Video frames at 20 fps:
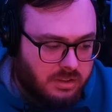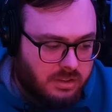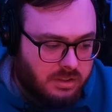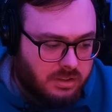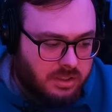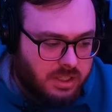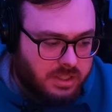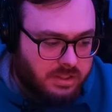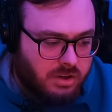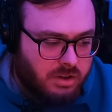
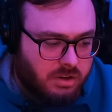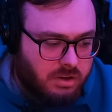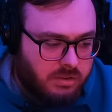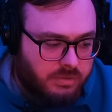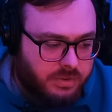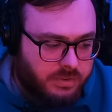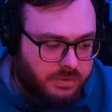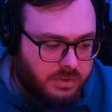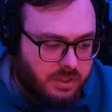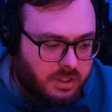It has
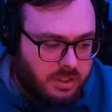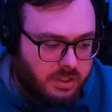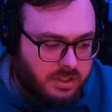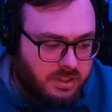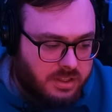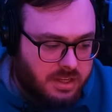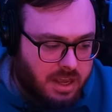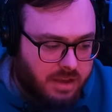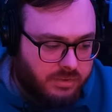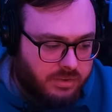
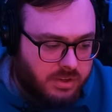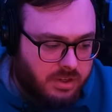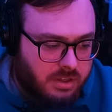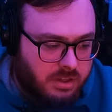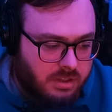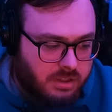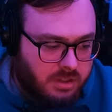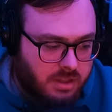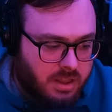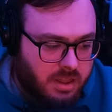
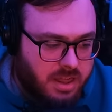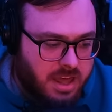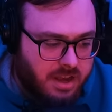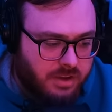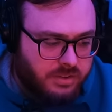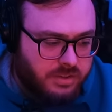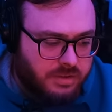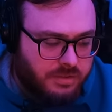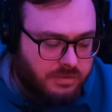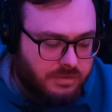
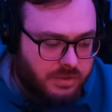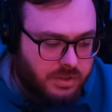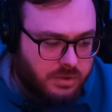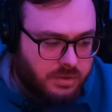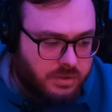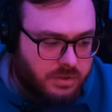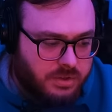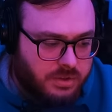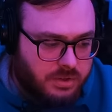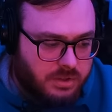157,000
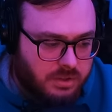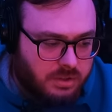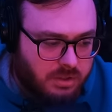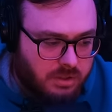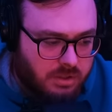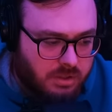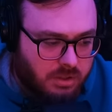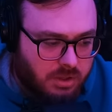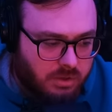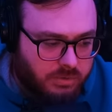views
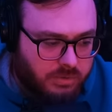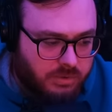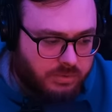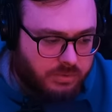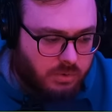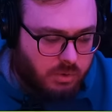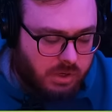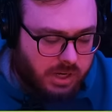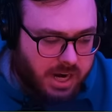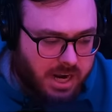over
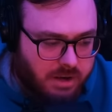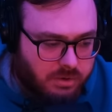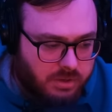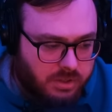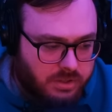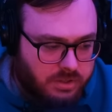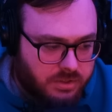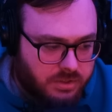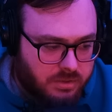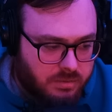4
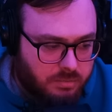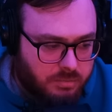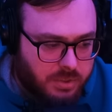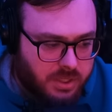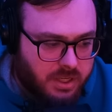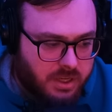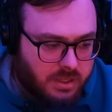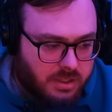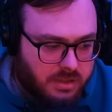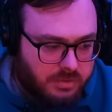hours
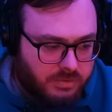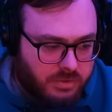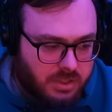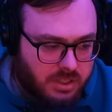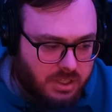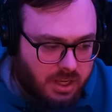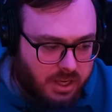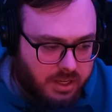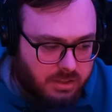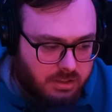because of the
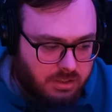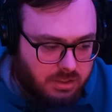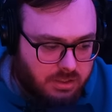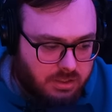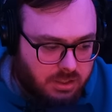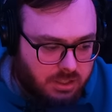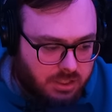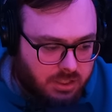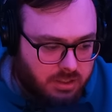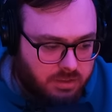title.
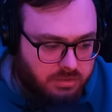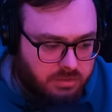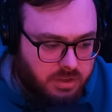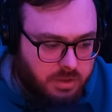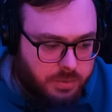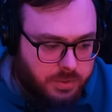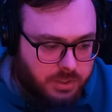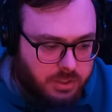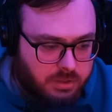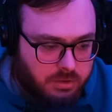
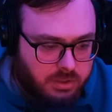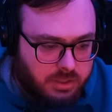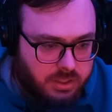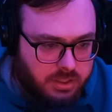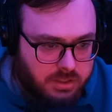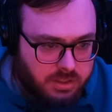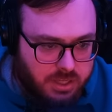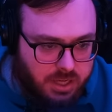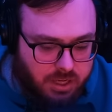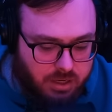Female
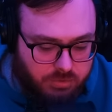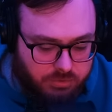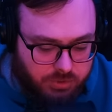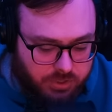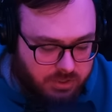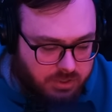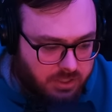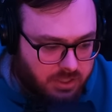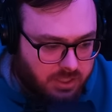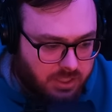loneliness and how to
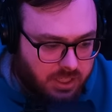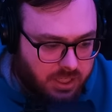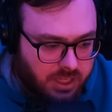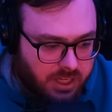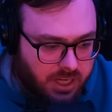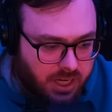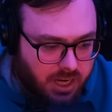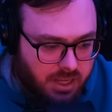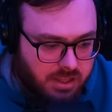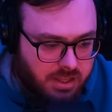fix it.
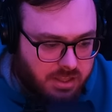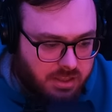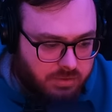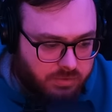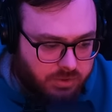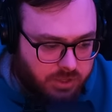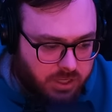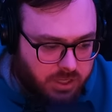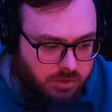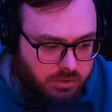And then the
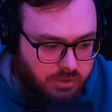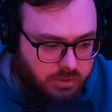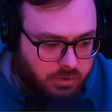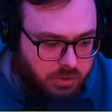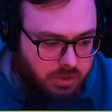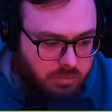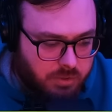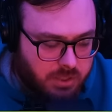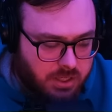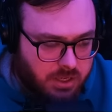video is
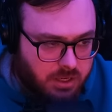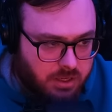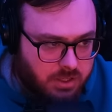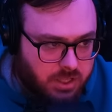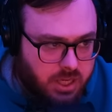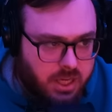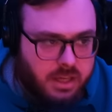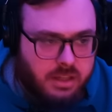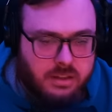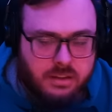going to be none of
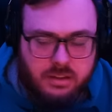that.